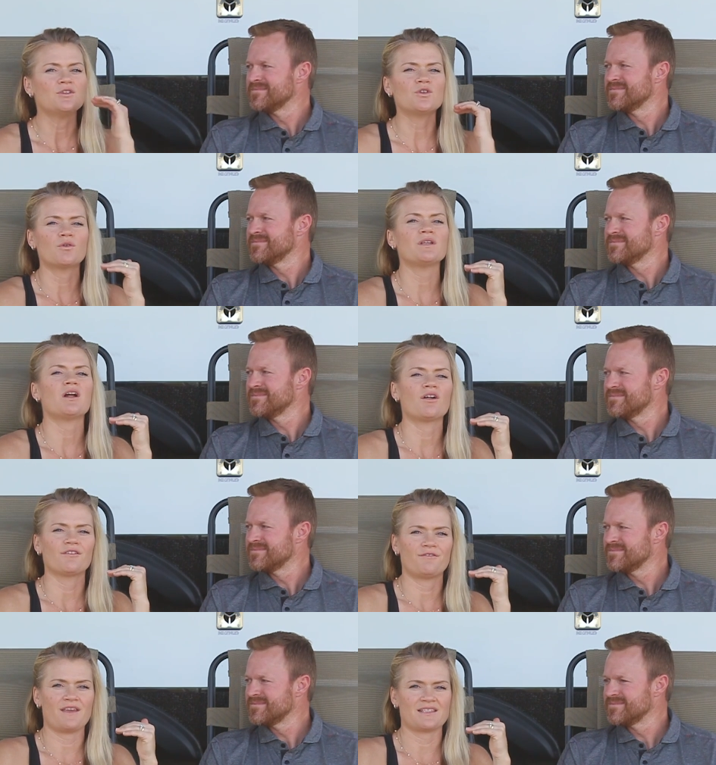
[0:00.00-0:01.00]
Speaker 1: You don't need all
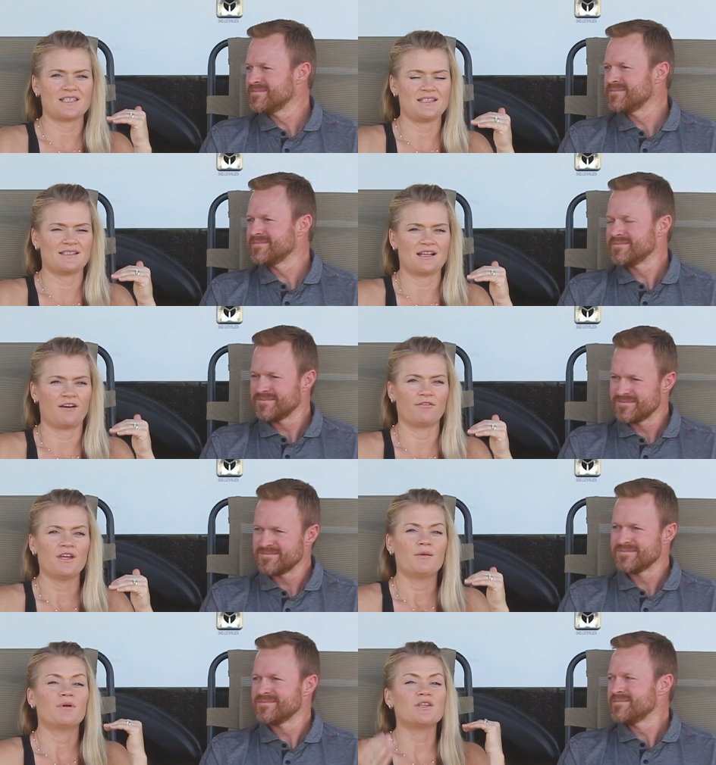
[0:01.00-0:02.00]
the fancy stuff,
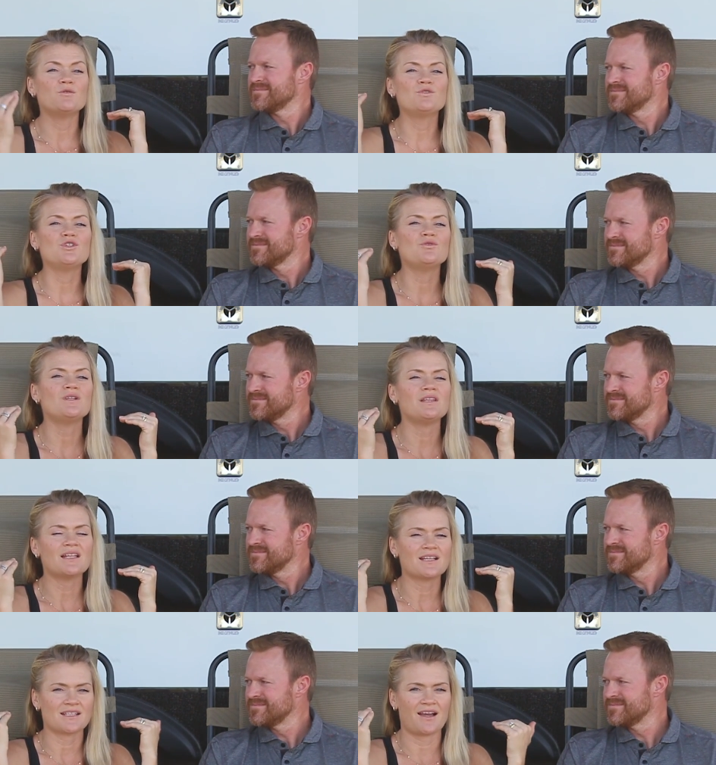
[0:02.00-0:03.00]
but you do need
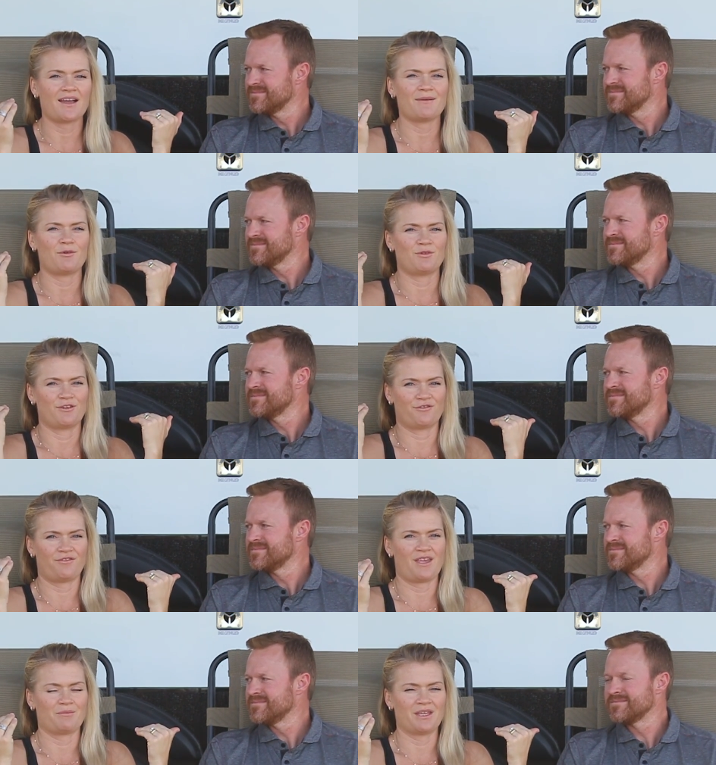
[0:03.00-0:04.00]
that time with your
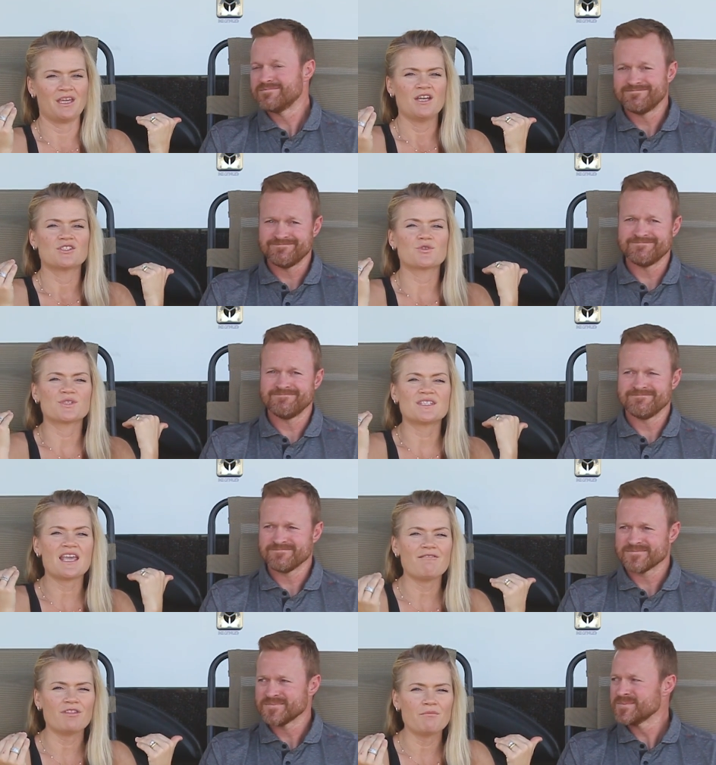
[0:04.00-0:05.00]
family. So
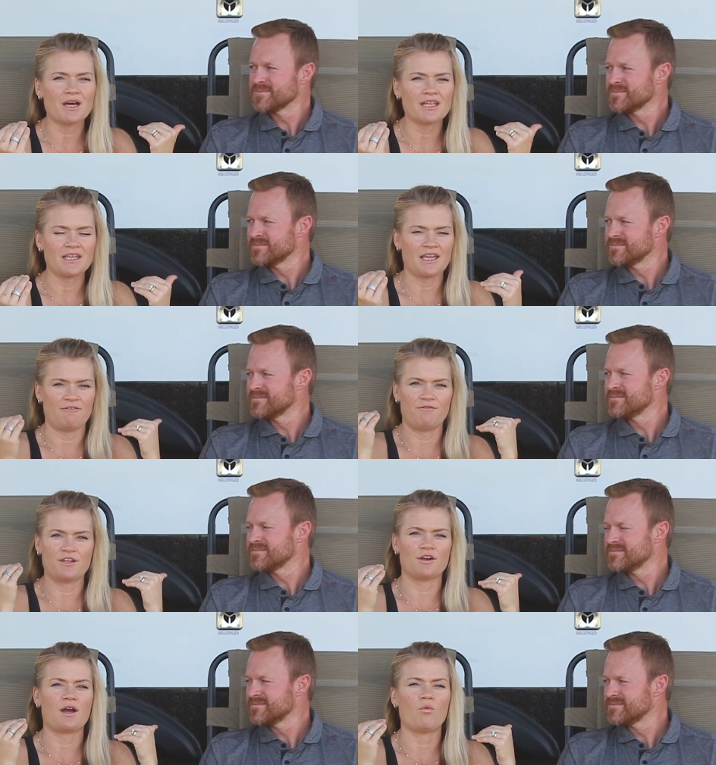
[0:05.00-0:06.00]
save the money and
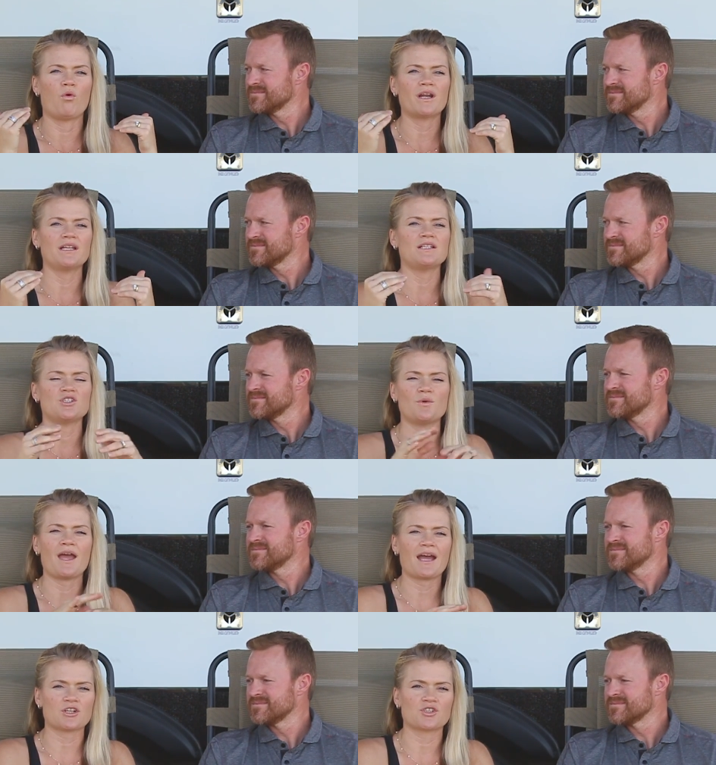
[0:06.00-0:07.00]
figure out what it is you
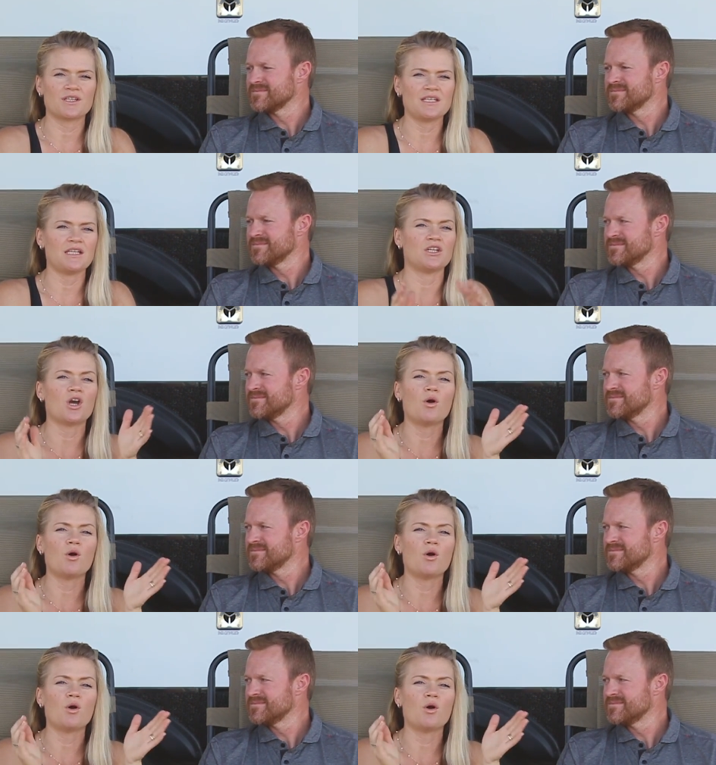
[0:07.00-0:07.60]
actually need.